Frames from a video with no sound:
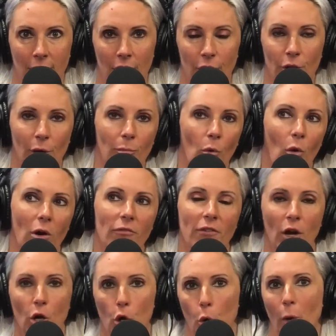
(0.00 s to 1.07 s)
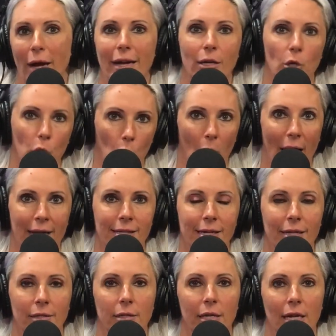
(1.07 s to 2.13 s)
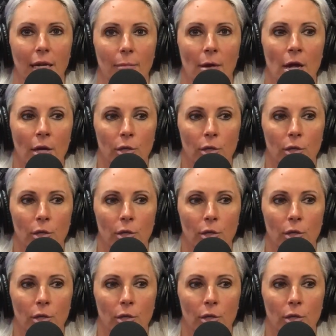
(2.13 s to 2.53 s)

They're more of a grinding team.